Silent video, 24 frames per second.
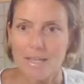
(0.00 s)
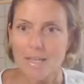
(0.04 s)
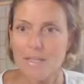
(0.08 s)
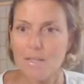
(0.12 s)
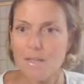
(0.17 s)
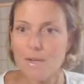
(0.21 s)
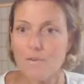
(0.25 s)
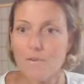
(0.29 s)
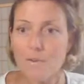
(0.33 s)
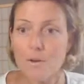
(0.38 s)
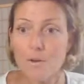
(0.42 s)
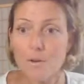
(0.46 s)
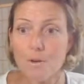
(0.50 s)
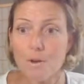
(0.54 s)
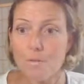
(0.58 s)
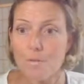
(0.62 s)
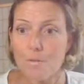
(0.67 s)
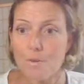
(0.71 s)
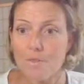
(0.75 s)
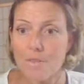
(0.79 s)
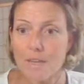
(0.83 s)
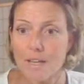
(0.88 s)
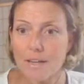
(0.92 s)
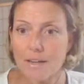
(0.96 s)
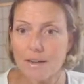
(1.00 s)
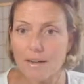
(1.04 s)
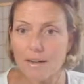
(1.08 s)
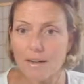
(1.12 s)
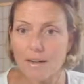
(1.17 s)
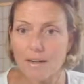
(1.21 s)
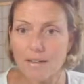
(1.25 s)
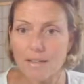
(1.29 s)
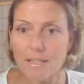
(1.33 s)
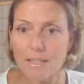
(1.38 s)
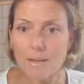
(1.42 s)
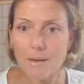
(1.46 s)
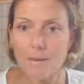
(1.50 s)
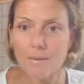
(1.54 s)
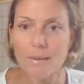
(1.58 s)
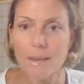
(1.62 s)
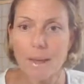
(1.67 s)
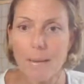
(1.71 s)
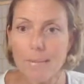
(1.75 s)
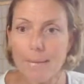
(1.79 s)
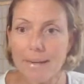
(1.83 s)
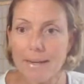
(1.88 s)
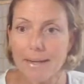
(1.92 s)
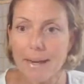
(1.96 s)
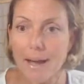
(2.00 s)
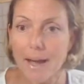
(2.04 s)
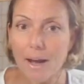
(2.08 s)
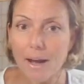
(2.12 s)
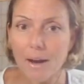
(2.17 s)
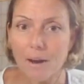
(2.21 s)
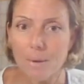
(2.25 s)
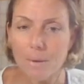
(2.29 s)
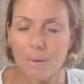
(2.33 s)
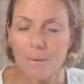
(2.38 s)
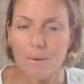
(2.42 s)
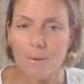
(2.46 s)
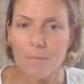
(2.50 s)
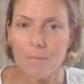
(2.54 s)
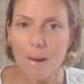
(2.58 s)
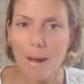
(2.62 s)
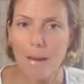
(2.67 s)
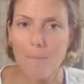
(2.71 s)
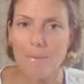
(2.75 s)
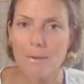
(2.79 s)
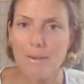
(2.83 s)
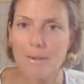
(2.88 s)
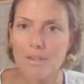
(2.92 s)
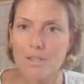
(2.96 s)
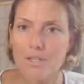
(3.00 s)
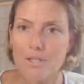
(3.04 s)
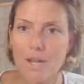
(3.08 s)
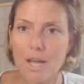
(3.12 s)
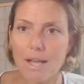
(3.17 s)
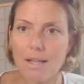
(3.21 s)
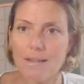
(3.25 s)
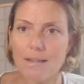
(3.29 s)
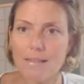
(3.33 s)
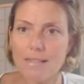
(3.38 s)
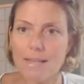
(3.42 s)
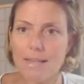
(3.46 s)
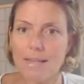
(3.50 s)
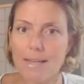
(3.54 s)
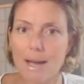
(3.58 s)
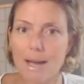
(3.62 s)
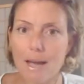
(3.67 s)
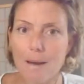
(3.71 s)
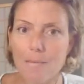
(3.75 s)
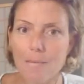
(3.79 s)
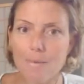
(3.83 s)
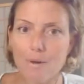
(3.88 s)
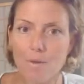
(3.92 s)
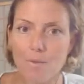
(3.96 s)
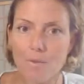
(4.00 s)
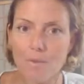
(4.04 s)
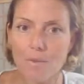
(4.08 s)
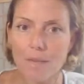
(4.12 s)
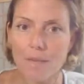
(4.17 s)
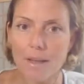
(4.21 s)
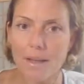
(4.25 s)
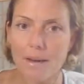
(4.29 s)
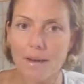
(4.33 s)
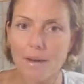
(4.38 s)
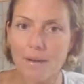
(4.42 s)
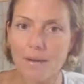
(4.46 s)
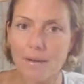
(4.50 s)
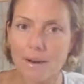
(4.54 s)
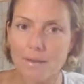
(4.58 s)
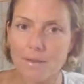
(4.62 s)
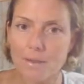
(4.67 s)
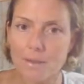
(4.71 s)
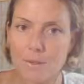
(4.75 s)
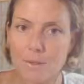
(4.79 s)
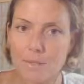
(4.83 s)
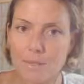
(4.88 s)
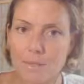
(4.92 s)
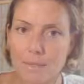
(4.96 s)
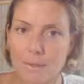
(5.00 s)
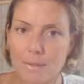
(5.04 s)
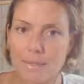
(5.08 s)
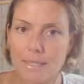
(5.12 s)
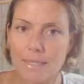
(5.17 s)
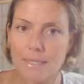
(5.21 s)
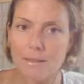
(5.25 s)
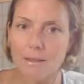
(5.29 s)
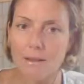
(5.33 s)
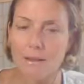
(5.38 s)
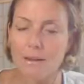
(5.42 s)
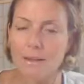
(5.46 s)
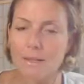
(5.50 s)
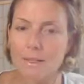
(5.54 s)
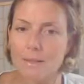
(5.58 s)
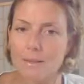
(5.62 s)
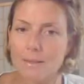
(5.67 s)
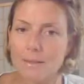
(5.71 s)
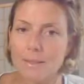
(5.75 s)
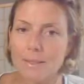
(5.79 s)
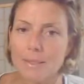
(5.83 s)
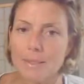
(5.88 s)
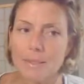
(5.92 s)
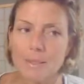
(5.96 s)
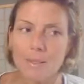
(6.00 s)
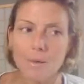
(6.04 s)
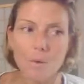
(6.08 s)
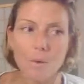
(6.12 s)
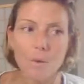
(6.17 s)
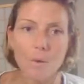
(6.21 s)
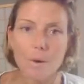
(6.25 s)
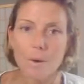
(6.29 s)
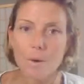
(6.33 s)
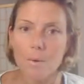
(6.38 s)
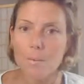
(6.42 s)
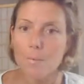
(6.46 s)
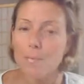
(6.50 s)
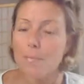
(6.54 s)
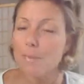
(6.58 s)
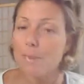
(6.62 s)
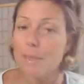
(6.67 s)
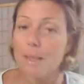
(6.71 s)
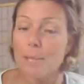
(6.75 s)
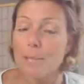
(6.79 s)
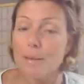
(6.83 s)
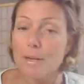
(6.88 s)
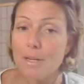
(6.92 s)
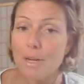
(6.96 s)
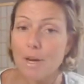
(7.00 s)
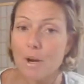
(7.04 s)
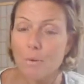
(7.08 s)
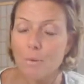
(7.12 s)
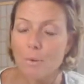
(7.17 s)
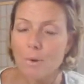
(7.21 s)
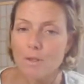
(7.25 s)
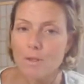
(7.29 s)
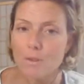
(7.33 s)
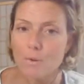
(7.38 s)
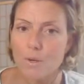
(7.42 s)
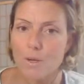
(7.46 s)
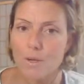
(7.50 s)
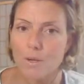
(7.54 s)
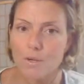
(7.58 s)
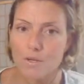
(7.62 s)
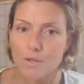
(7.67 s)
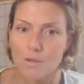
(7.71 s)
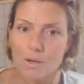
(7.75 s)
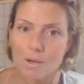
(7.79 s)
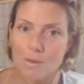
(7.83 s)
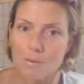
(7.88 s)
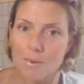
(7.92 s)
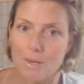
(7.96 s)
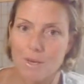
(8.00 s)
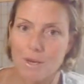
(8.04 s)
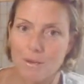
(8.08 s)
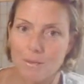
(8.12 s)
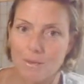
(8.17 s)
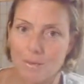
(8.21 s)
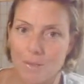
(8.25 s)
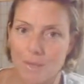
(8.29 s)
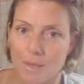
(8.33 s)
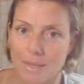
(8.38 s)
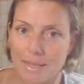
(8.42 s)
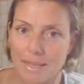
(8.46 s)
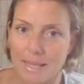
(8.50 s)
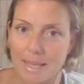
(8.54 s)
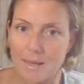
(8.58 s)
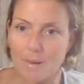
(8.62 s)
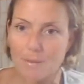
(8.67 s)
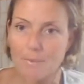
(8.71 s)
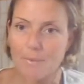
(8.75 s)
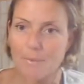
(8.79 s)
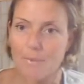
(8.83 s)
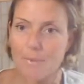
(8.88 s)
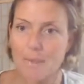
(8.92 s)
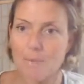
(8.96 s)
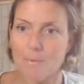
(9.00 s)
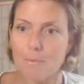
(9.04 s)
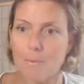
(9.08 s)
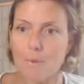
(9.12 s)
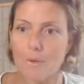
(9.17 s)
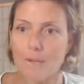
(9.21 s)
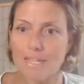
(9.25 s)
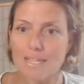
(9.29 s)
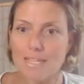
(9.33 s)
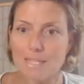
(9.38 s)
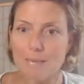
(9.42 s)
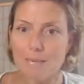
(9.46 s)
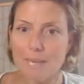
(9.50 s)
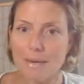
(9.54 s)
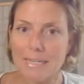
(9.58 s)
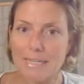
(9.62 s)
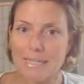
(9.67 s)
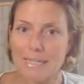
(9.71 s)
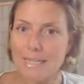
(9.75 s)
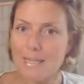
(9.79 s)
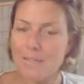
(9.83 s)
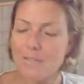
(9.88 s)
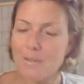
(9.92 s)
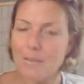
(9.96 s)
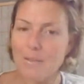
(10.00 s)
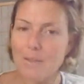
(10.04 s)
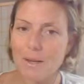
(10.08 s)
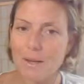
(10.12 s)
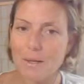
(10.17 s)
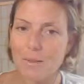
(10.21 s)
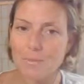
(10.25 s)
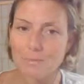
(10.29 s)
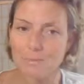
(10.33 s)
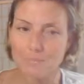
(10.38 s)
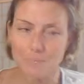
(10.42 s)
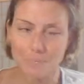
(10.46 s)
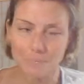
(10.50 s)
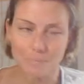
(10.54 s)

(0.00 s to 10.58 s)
So if you're an overthinker, let me know, pop it in the chat and say, yeah, I'm an overthinker, I do this all day long. Or let me know what triggers you to be overthinking, and we'll get some ideas in there.